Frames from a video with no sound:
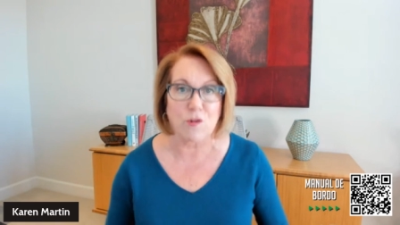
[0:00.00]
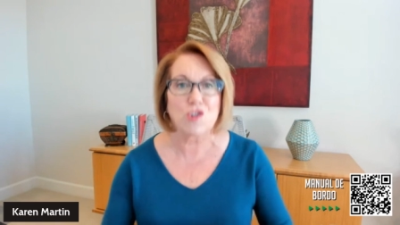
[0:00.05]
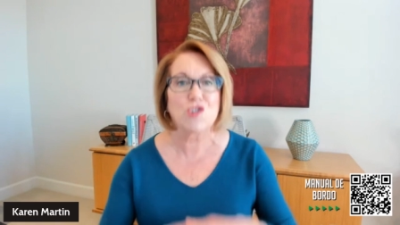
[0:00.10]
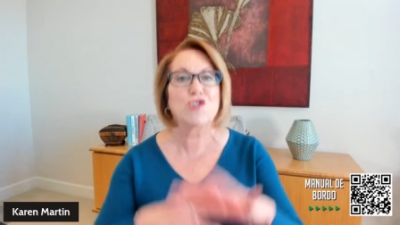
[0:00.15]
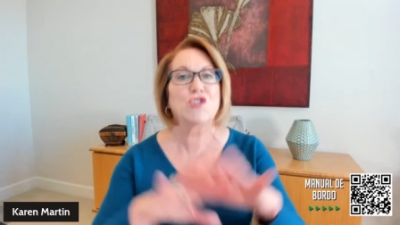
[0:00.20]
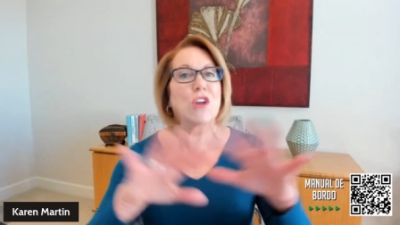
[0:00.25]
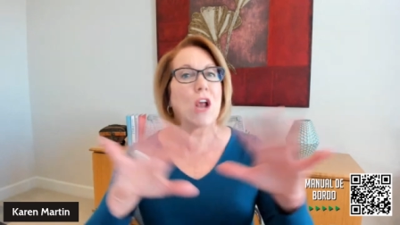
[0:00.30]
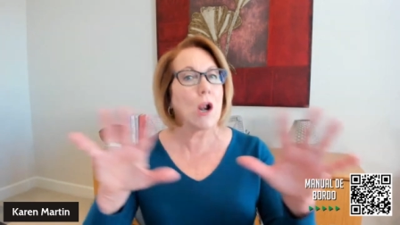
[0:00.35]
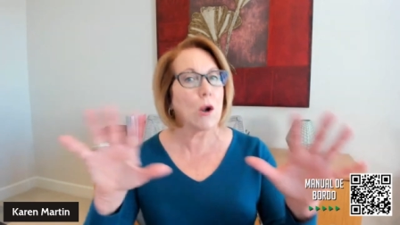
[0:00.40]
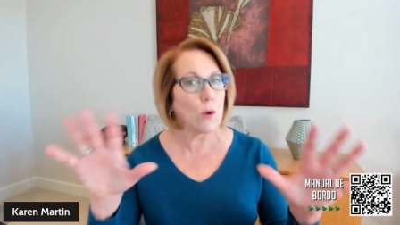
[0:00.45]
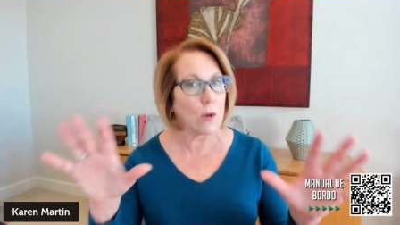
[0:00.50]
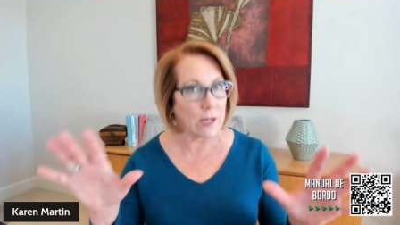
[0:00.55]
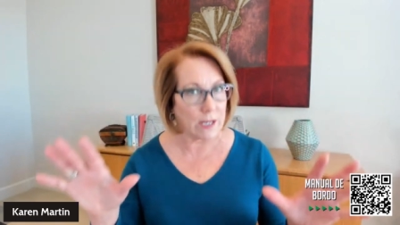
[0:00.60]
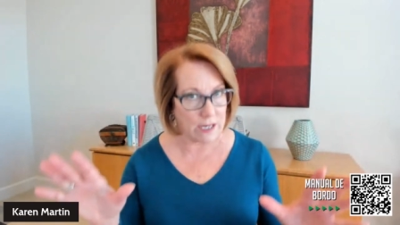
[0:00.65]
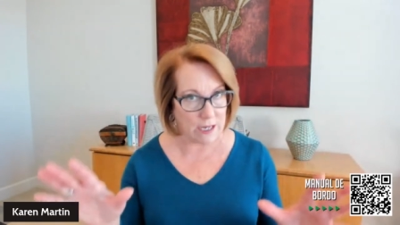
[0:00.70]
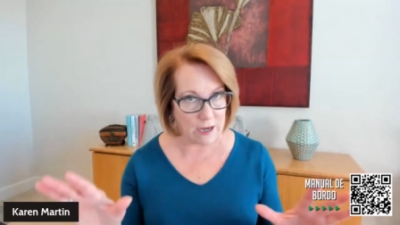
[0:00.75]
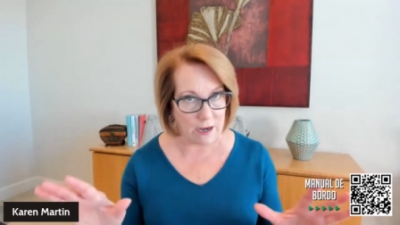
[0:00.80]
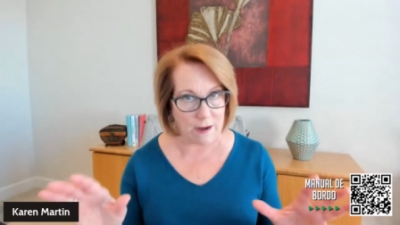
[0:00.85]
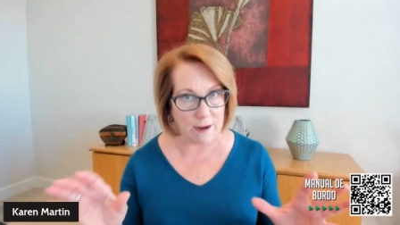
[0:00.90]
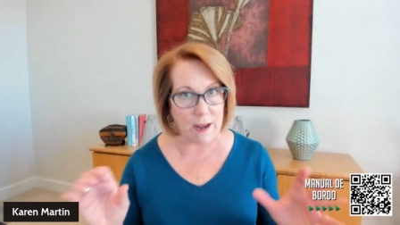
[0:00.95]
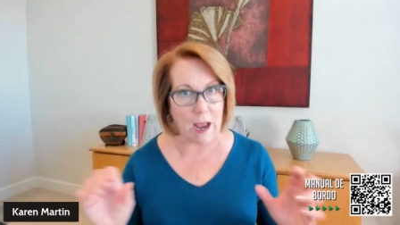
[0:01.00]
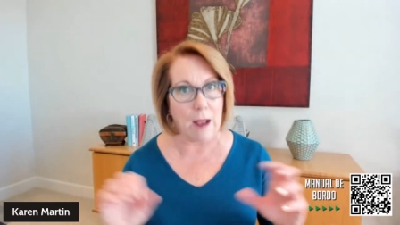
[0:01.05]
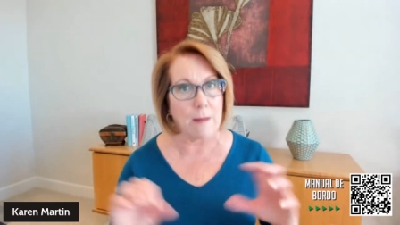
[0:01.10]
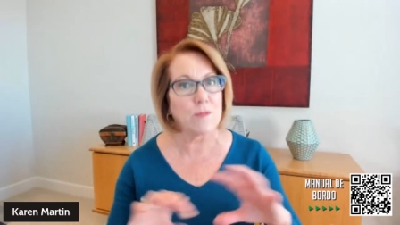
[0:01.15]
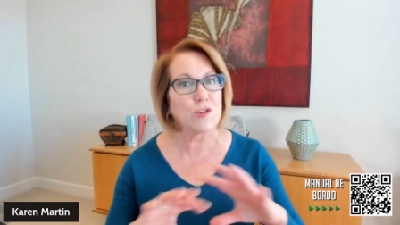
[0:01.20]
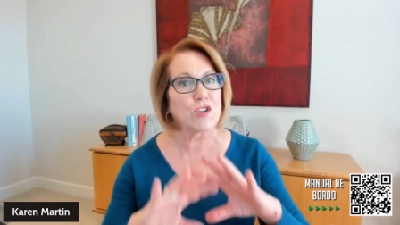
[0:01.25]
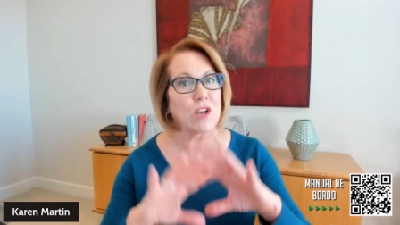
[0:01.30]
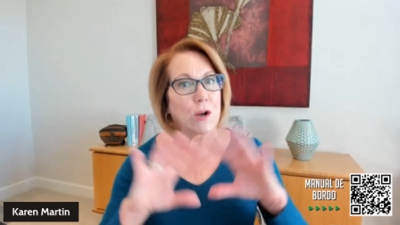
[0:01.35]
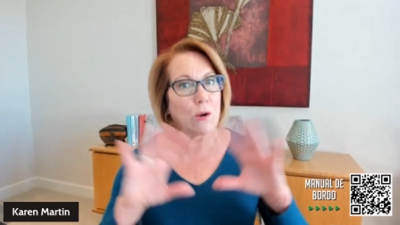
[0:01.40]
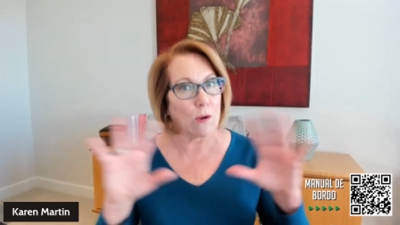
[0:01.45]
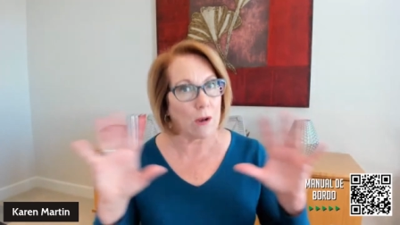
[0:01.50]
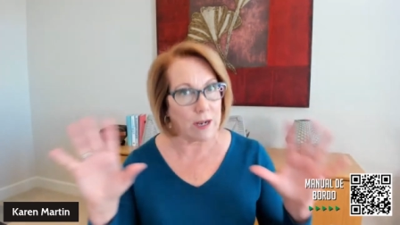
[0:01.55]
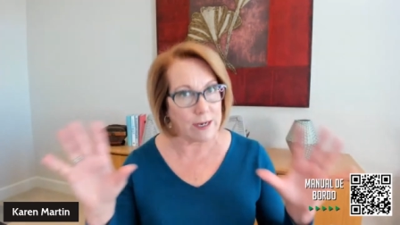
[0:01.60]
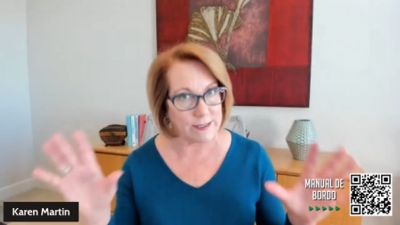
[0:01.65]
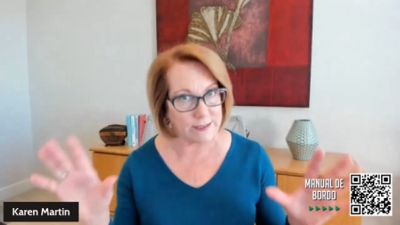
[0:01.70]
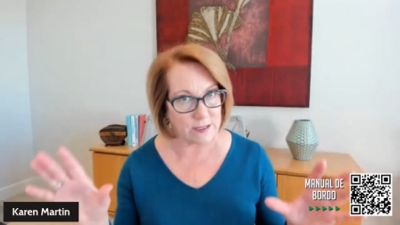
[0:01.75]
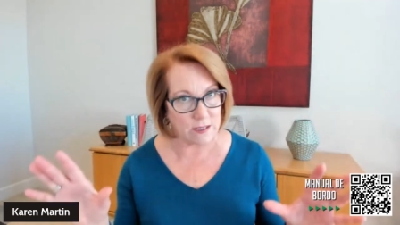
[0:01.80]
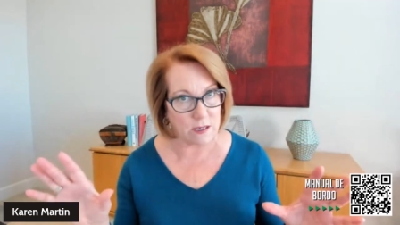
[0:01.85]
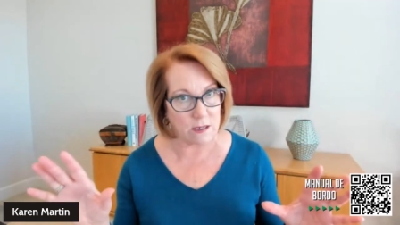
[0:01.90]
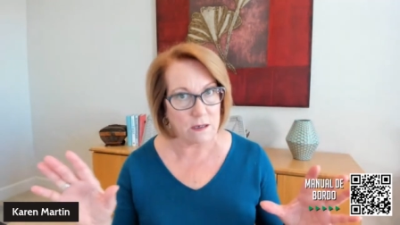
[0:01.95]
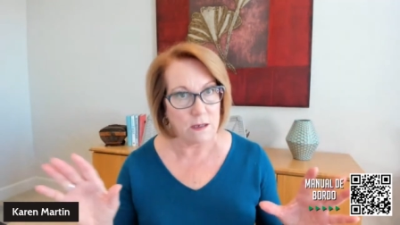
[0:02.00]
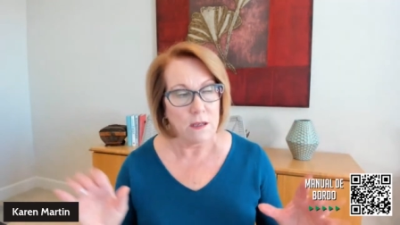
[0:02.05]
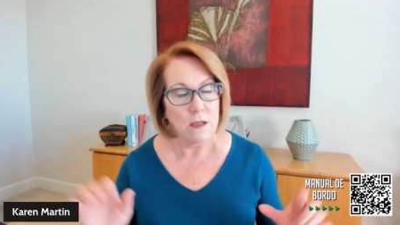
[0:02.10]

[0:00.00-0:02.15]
for. Generally, I'm generalizing.